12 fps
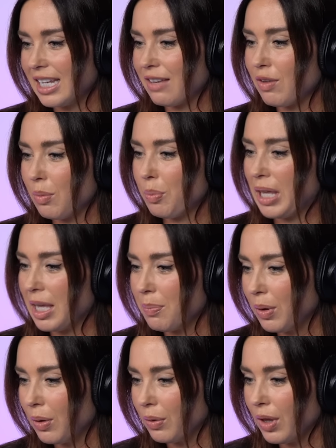Giving
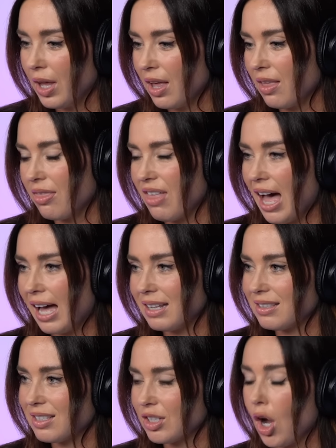people
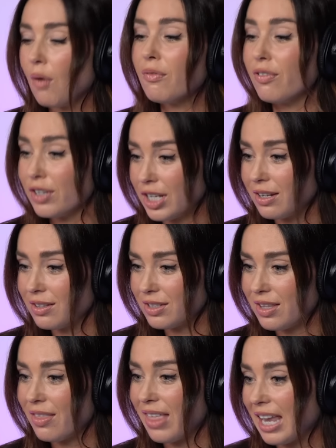that
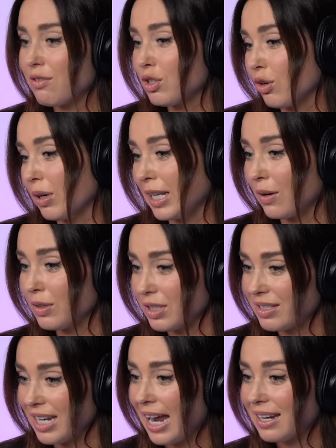confidence that they truly
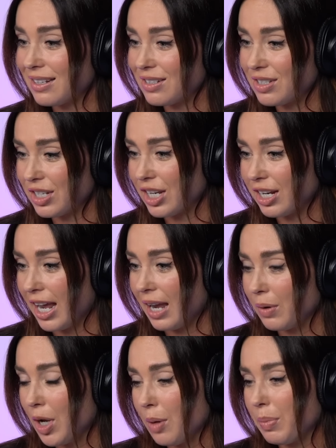understand, you
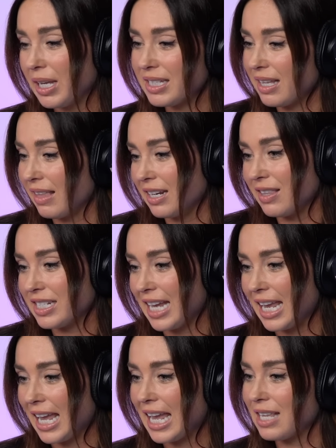know, because at the end of the
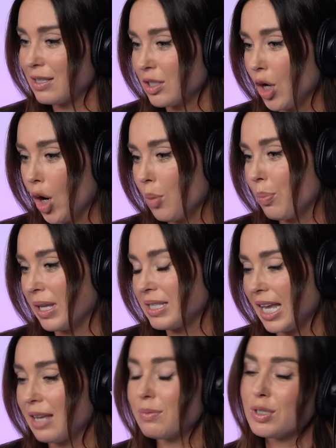day, it's not a
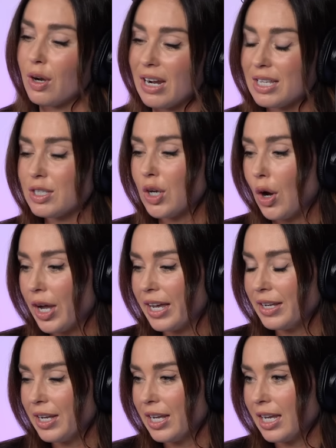biz, uh, sorry, it's not a,